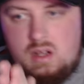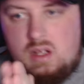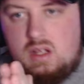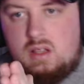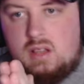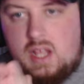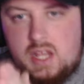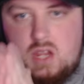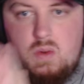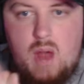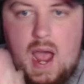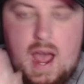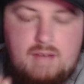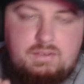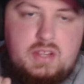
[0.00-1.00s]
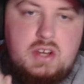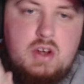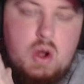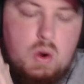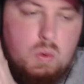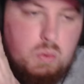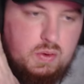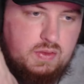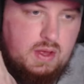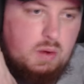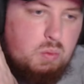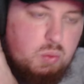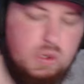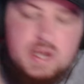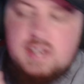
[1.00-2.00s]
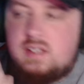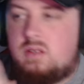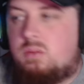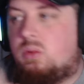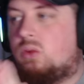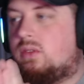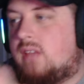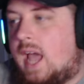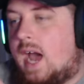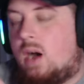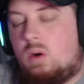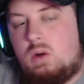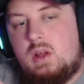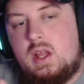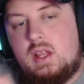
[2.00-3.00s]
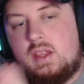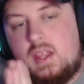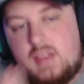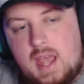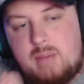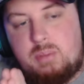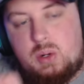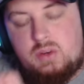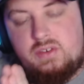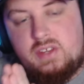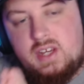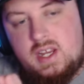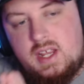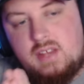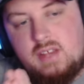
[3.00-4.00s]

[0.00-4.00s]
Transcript: Like, you have to know with a reasonable doubt that that person is